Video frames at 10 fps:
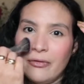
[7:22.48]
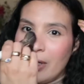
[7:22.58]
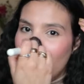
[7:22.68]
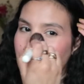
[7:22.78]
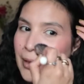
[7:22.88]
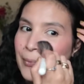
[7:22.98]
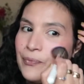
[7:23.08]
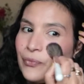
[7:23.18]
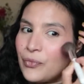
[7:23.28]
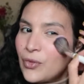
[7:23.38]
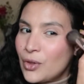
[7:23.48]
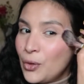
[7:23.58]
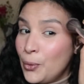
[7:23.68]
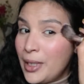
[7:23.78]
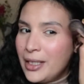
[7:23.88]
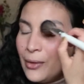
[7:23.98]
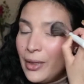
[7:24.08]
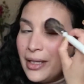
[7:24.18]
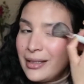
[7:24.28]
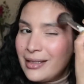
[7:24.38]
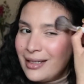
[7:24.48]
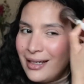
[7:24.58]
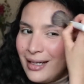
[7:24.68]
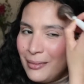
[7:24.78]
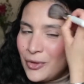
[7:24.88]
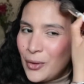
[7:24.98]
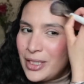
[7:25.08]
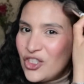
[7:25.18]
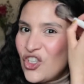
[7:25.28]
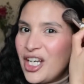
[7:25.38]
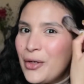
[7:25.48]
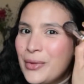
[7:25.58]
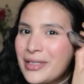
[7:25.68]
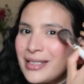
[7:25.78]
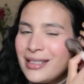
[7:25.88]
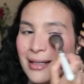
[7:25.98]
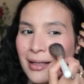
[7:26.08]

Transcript: very greedy with it. I'm quite generous,